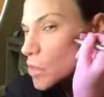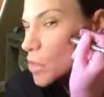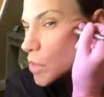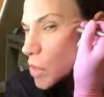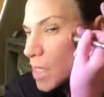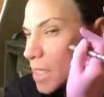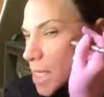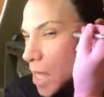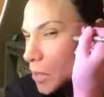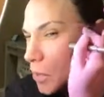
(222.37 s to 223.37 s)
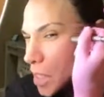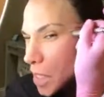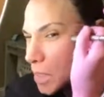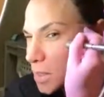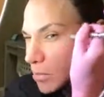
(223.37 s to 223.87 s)
you can tell you're
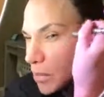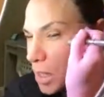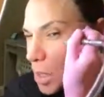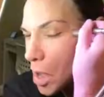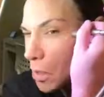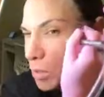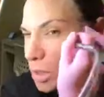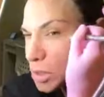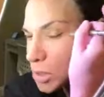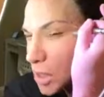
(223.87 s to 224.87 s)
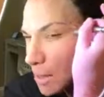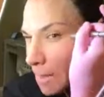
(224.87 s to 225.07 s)
getting something accomplished.